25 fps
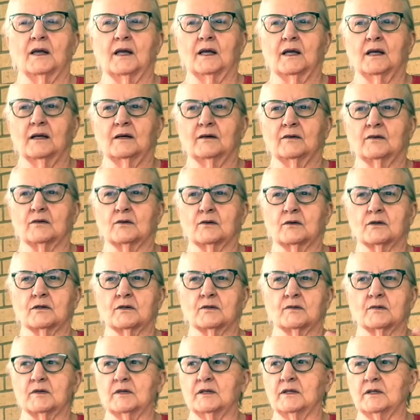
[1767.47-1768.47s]
And of course,
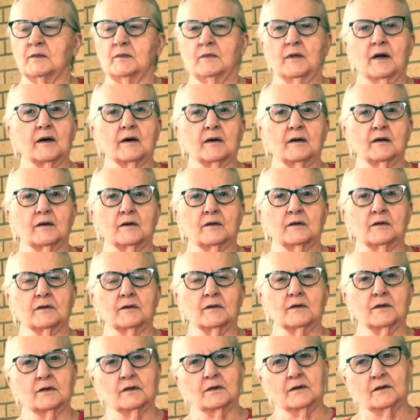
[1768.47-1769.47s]
when he married her,
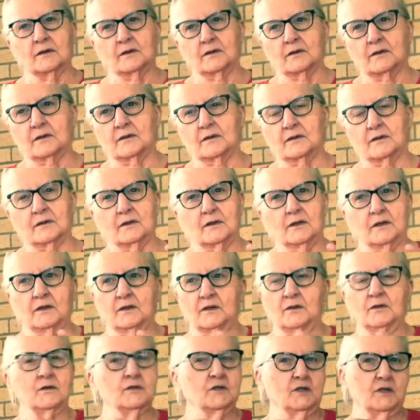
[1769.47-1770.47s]
he
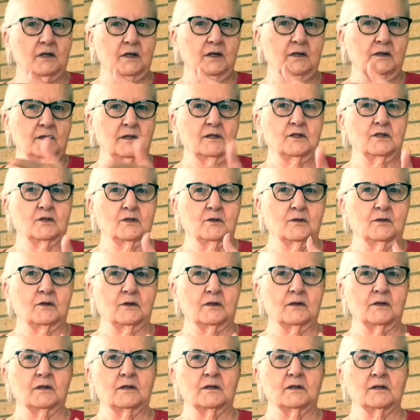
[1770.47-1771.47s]
knew she had these 2
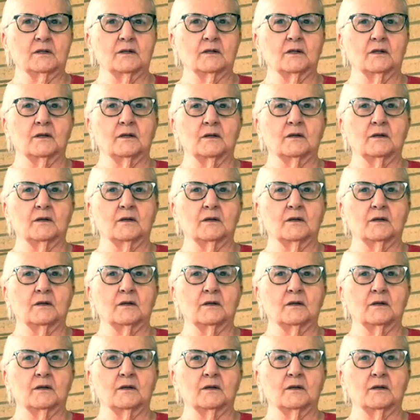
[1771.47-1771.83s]
girls, you know.